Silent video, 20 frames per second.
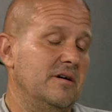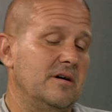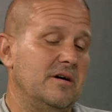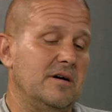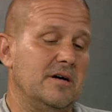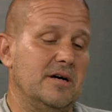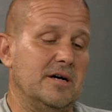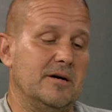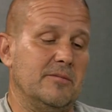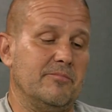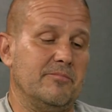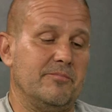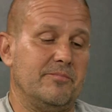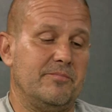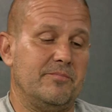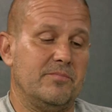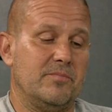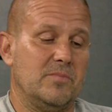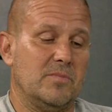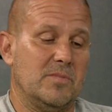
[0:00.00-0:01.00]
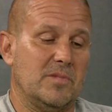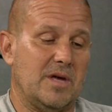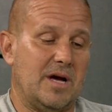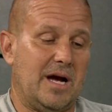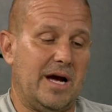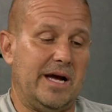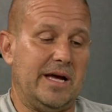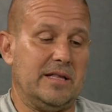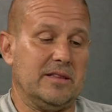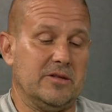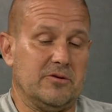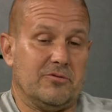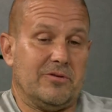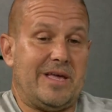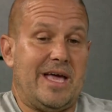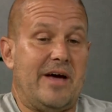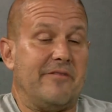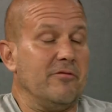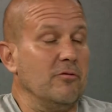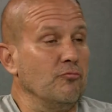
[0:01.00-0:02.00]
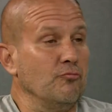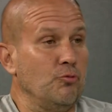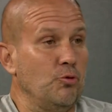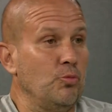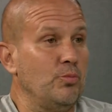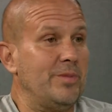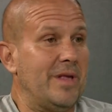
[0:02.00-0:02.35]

Um, I literally have a room